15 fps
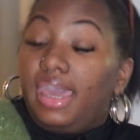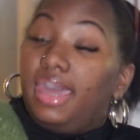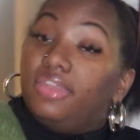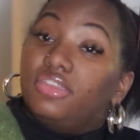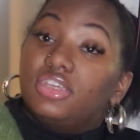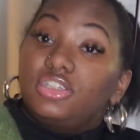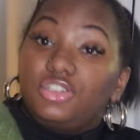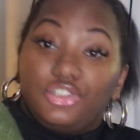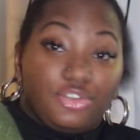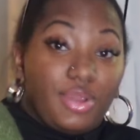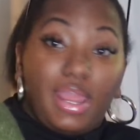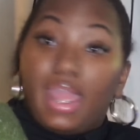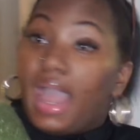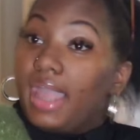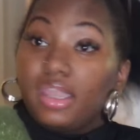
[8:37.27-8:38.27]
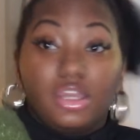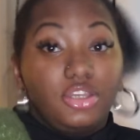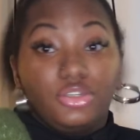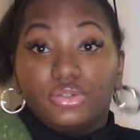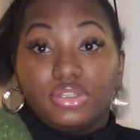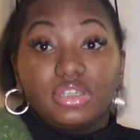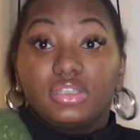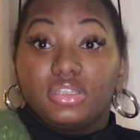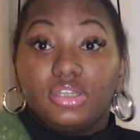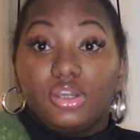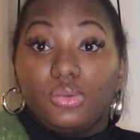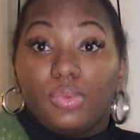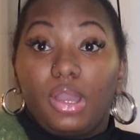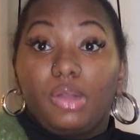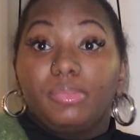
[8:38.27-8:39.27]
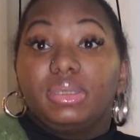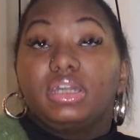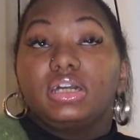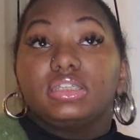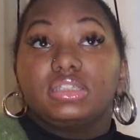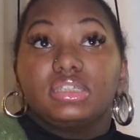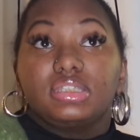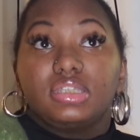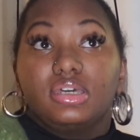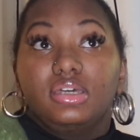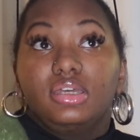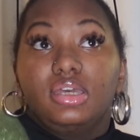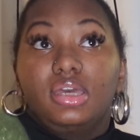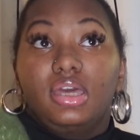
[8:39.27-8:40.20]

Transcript: And this tray, I can use this year round because it's a